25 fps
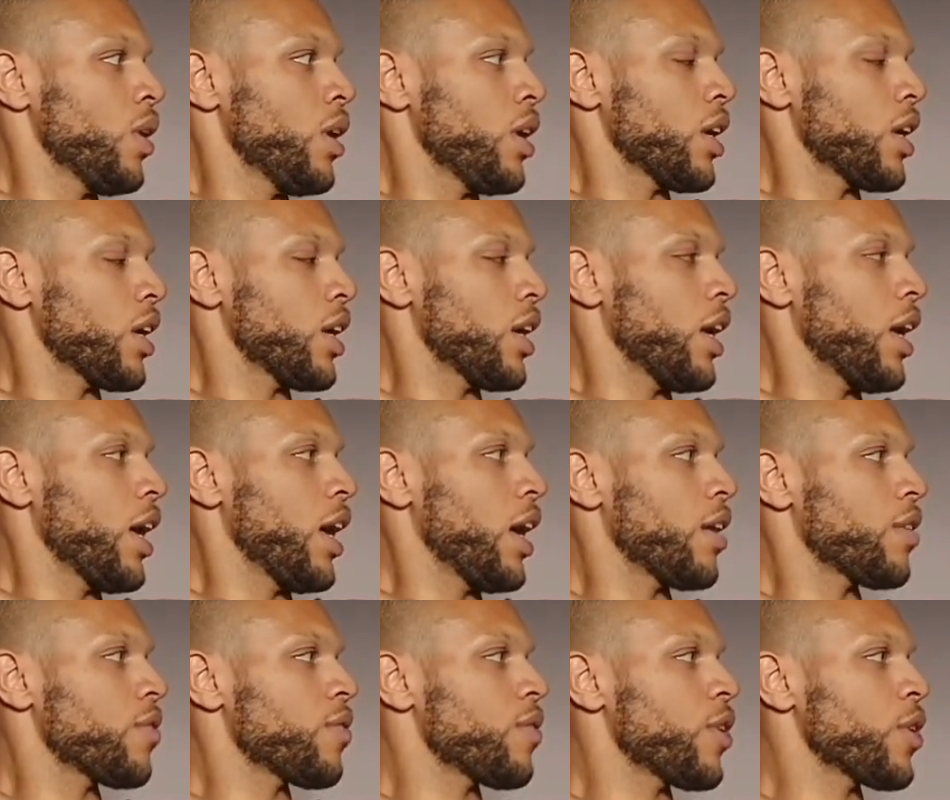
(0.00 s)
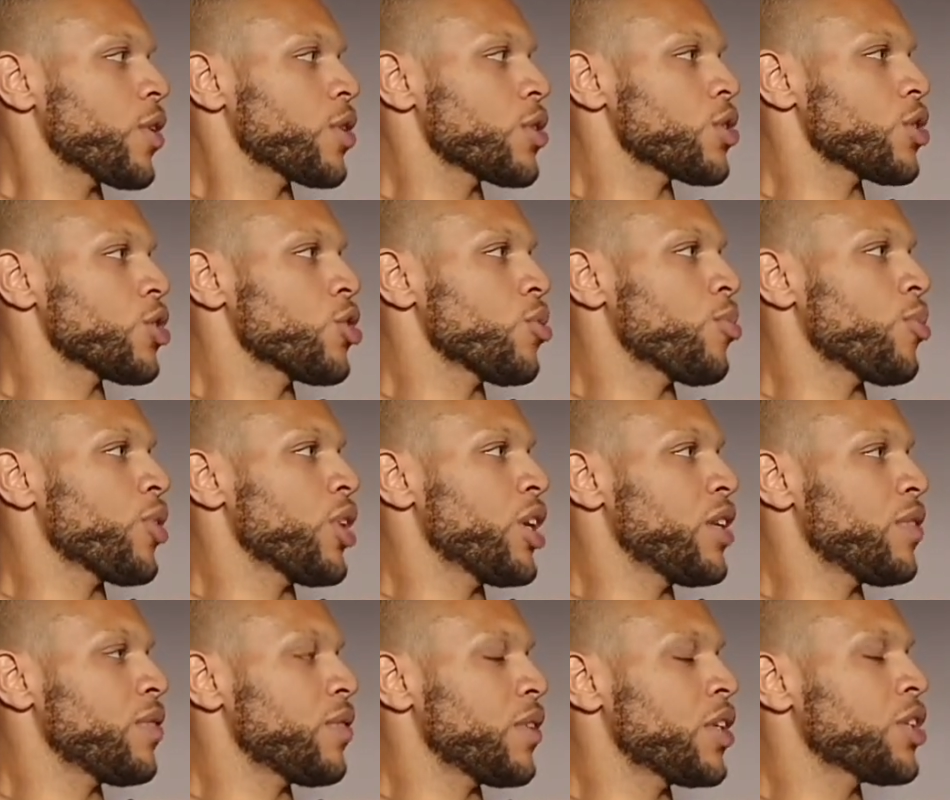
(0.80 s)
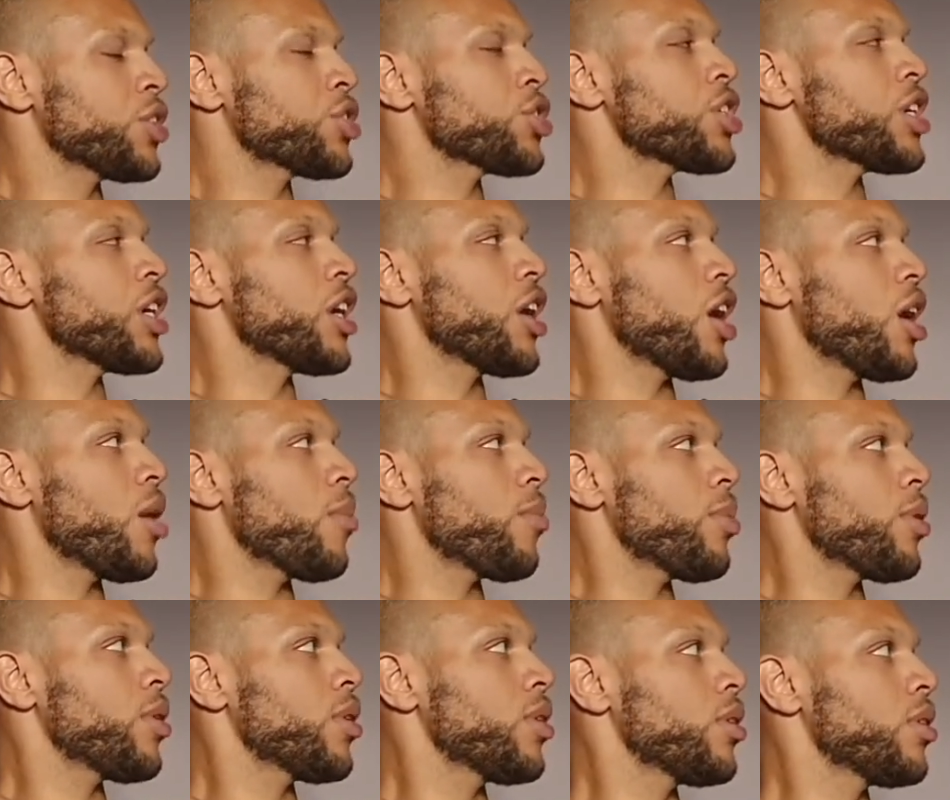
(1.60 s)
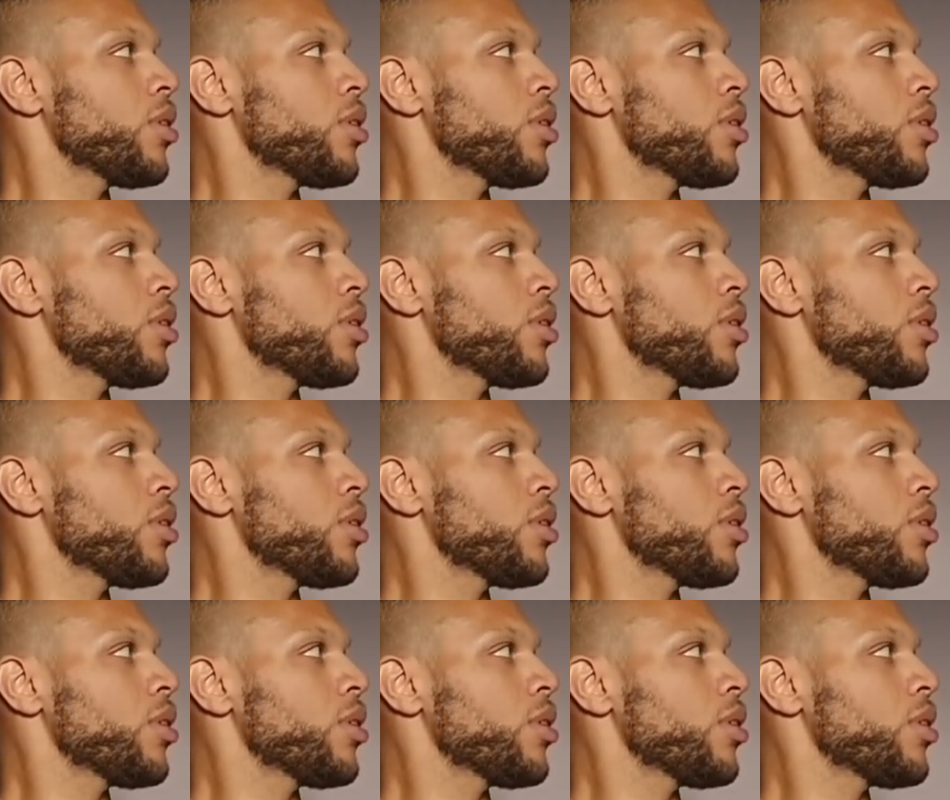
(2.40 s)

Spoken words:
And again, focus on your breathing, chin up.